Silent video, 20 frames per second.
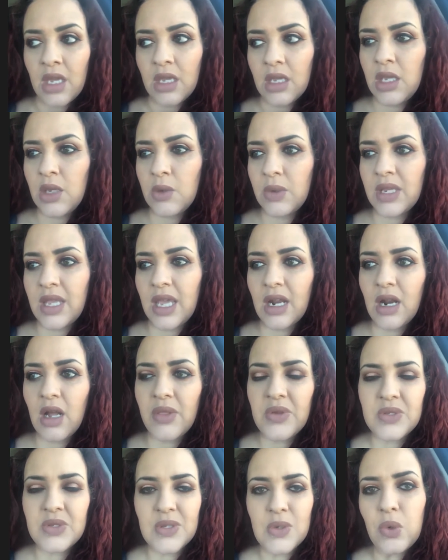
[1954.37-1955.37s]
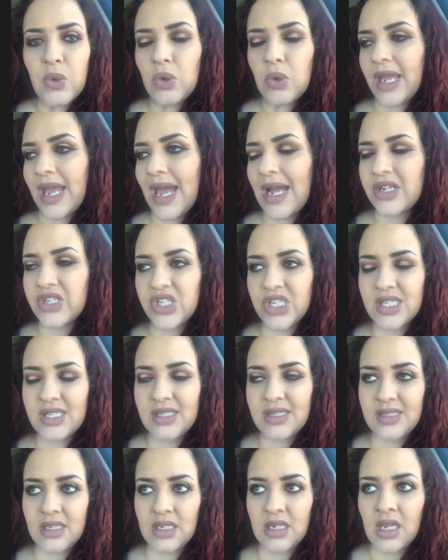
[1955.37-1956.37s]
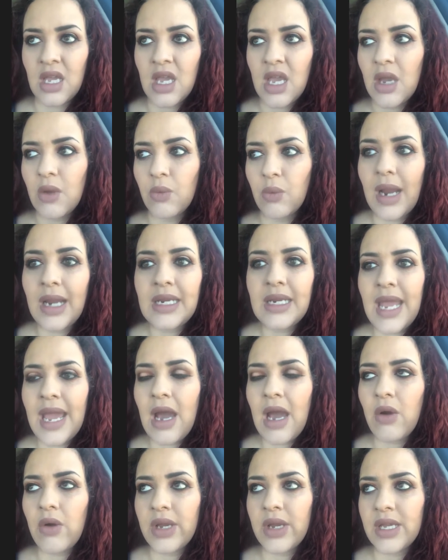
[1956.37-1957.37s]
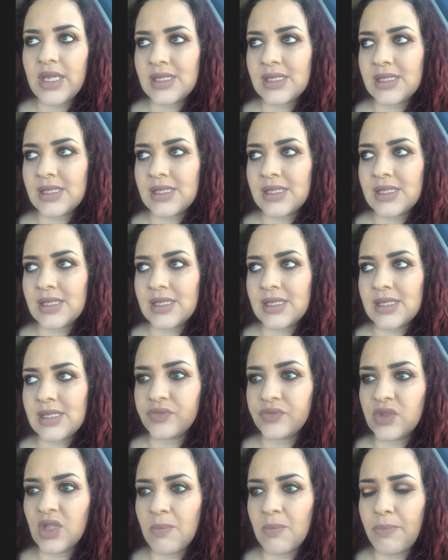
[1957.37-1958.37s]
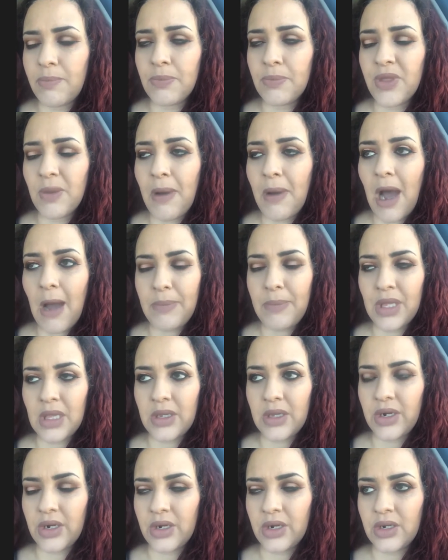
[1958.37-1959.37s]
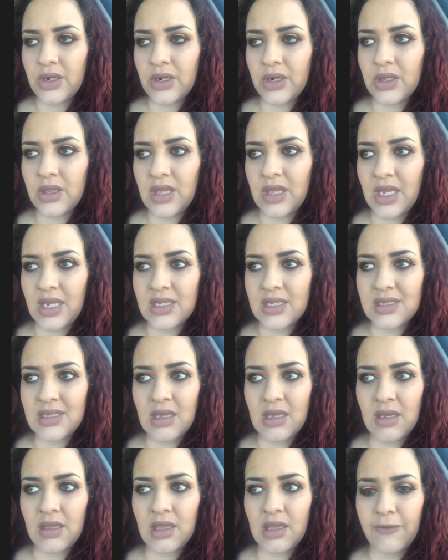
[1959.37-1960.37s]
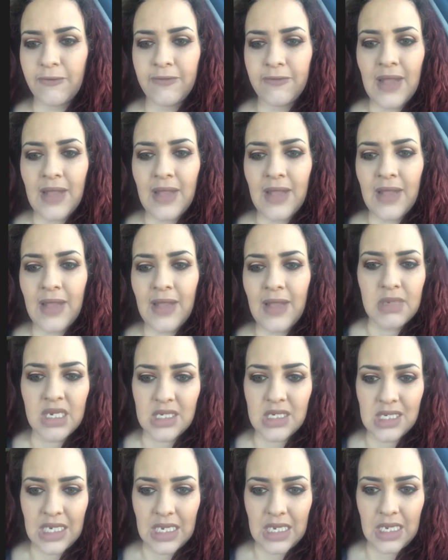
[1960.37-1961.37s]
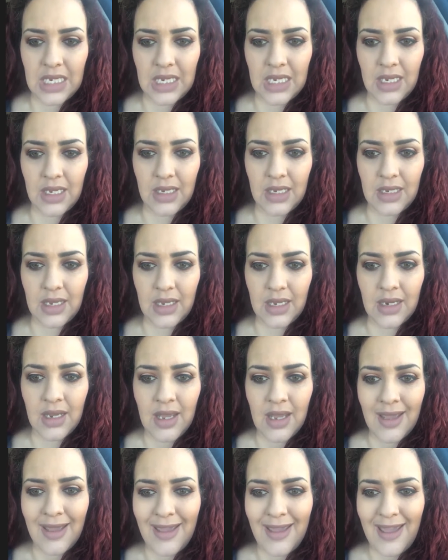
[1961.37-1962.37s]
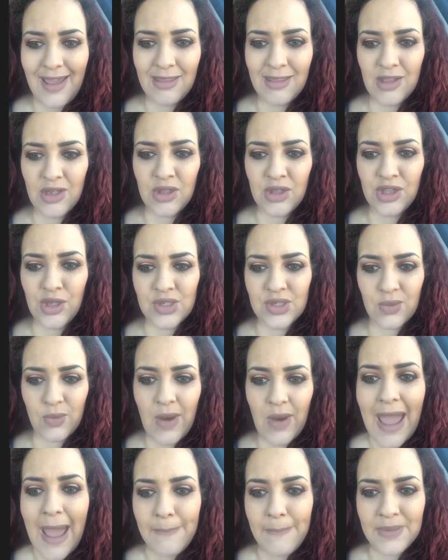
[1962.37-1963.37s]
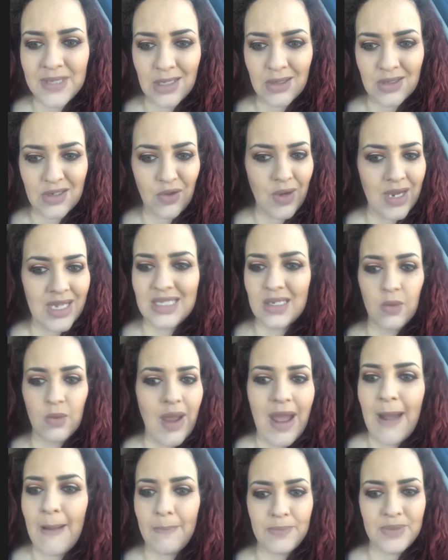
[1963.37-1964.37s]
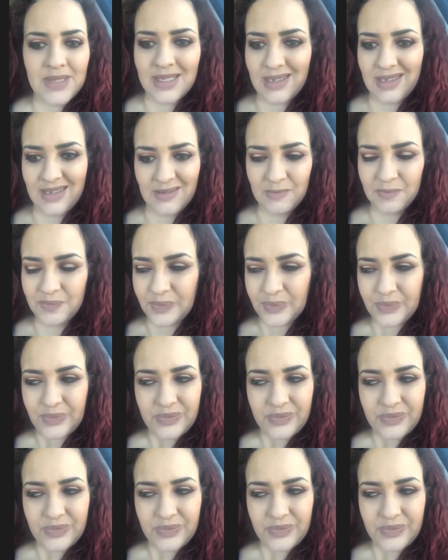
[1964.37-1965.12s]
you would get all those cool gadgets. And right now it's the popular thing is the flat tummy tea and those wraps, those crazy wraps, and